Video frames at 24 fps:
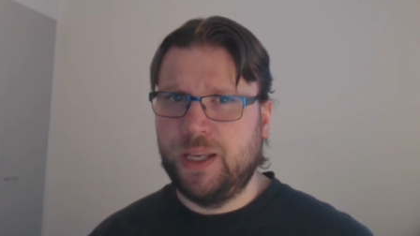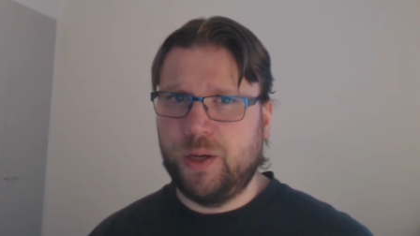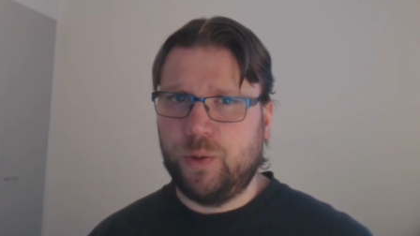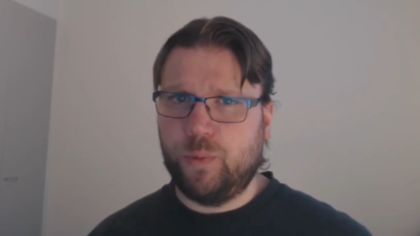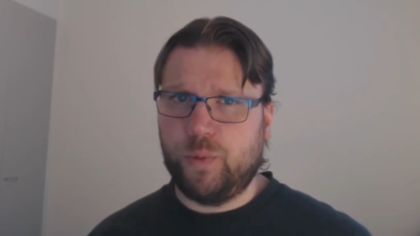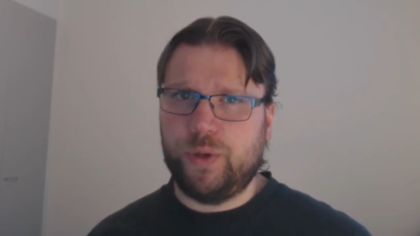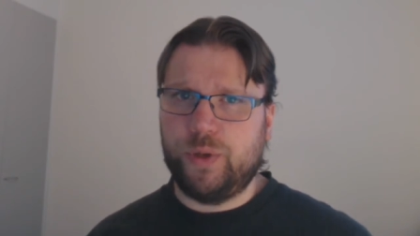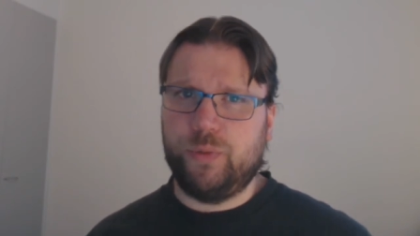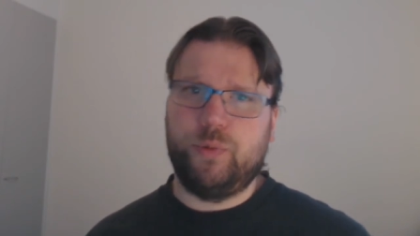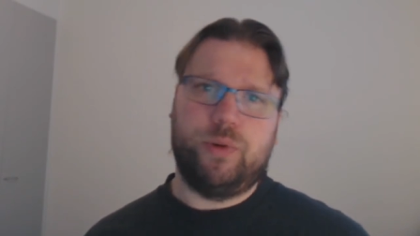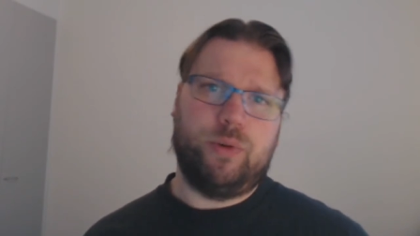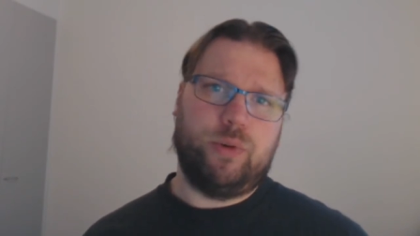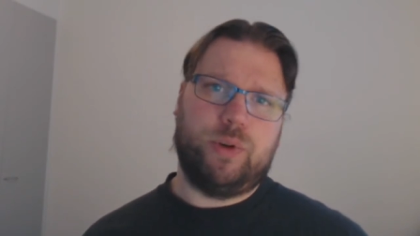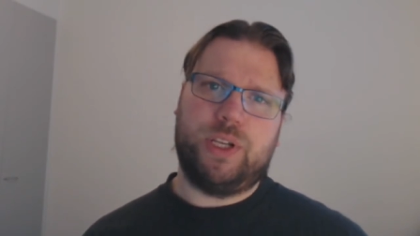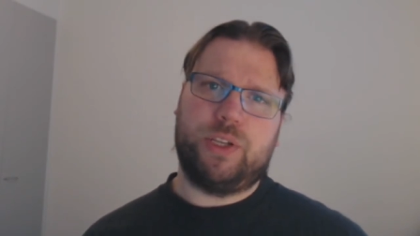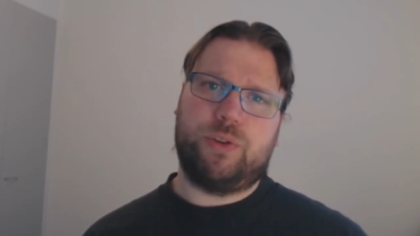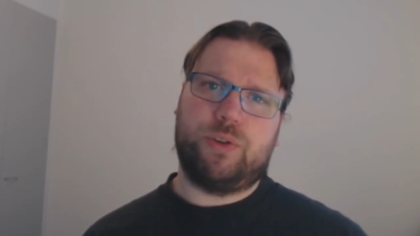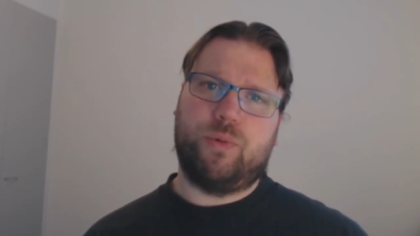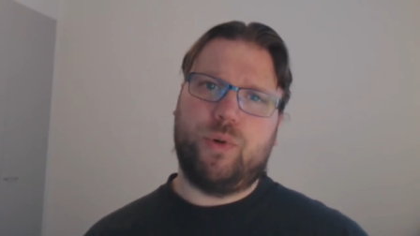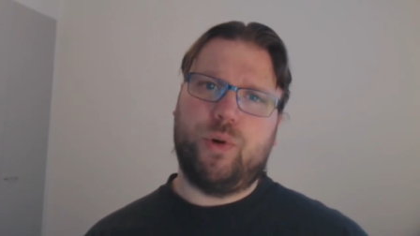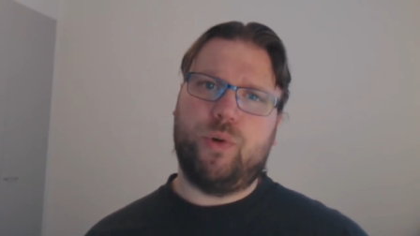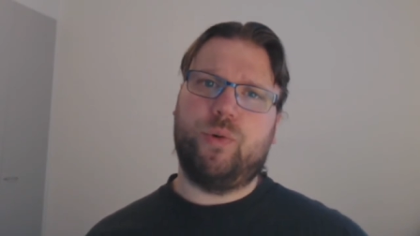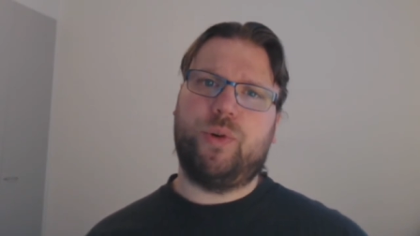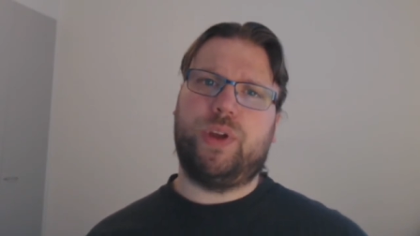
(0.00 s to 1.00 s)
When we look at
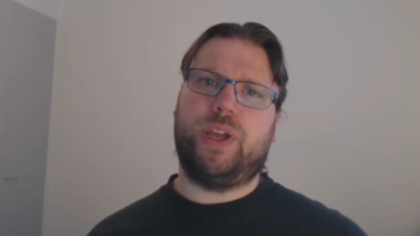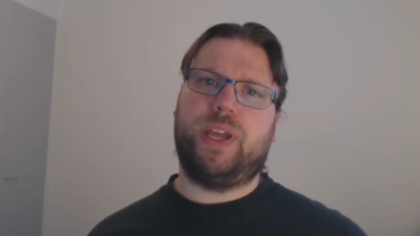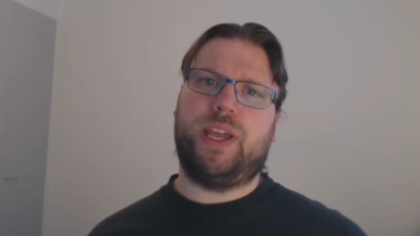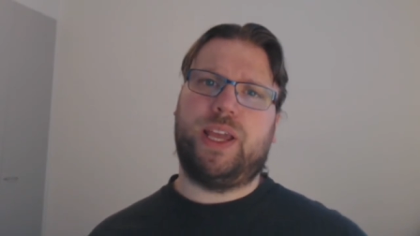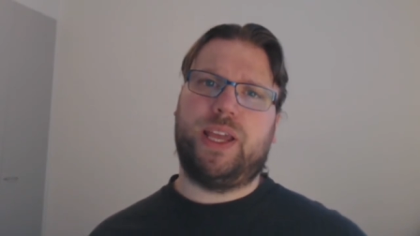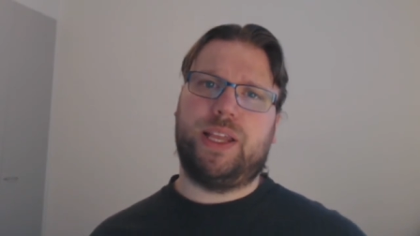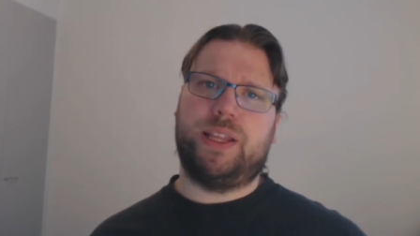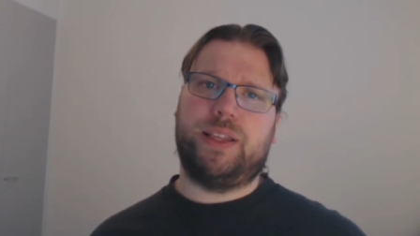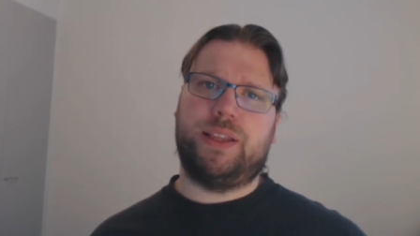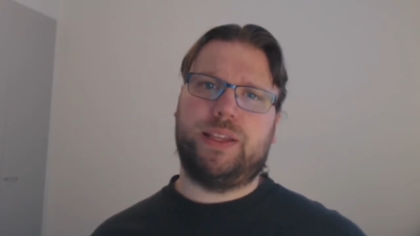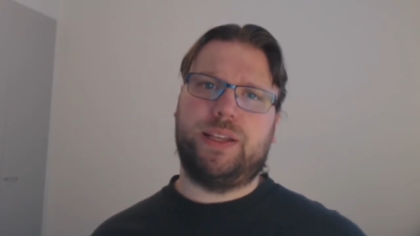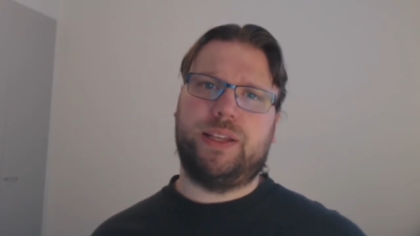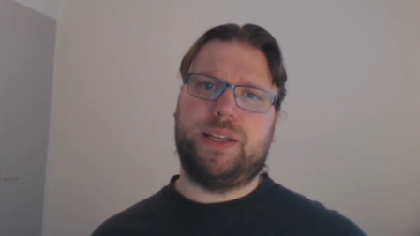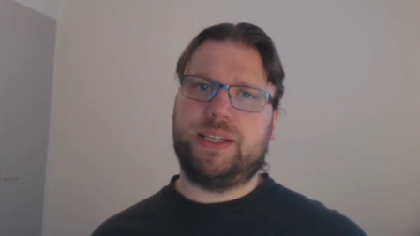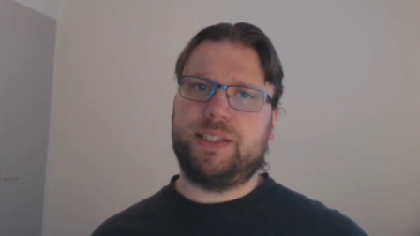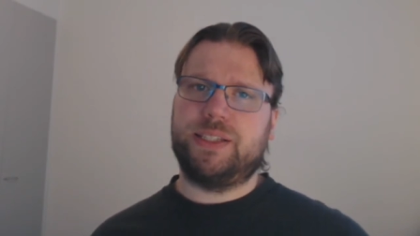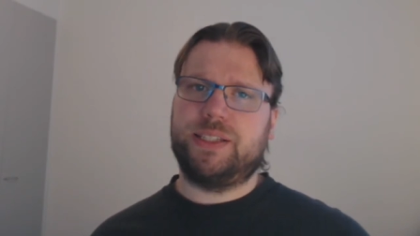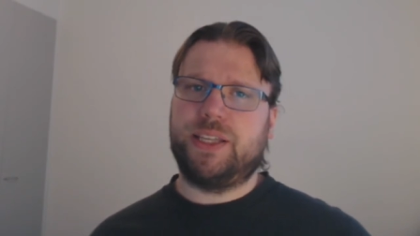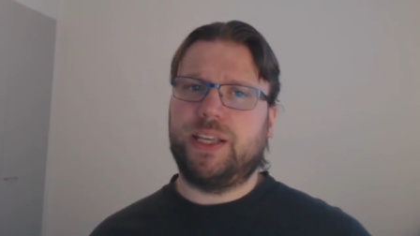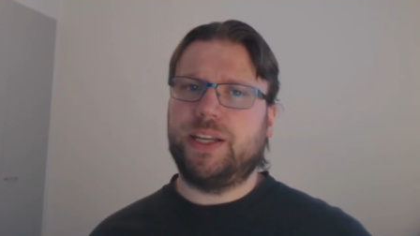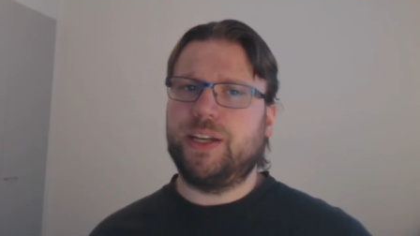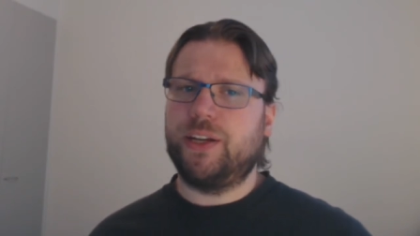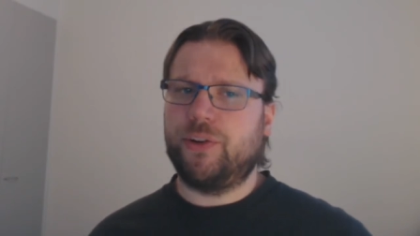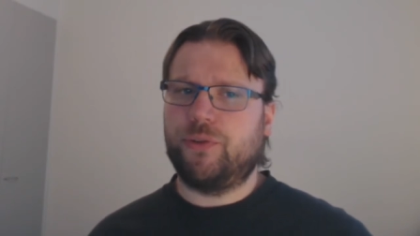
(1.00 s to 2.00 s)
Rogue and the next
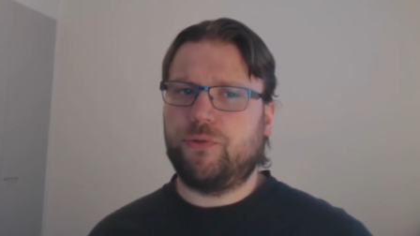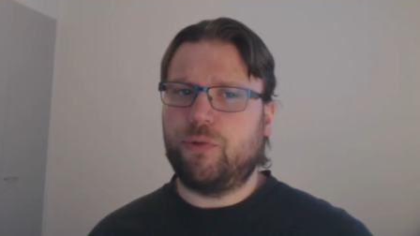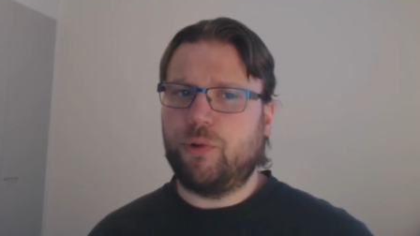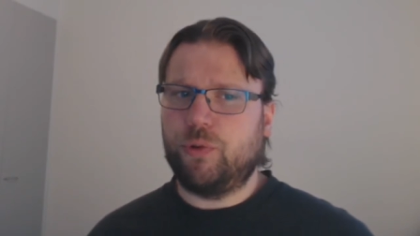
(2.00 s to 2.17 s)
standard